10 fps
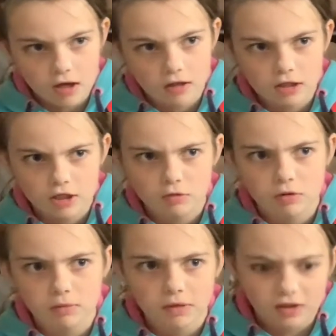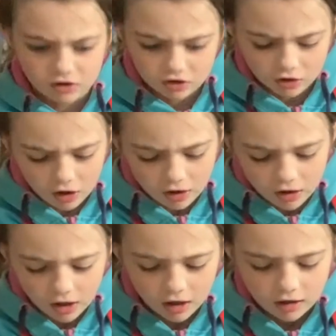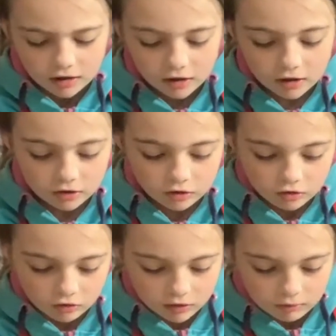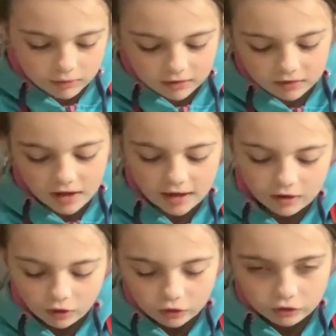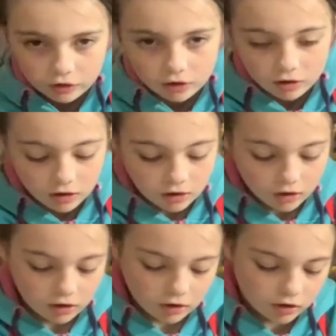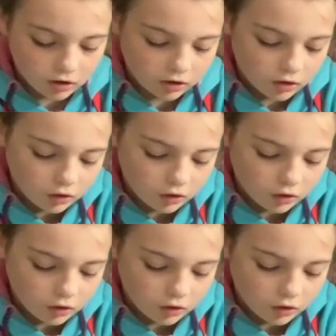and then it would have been so hard just trying to mix it. And also you can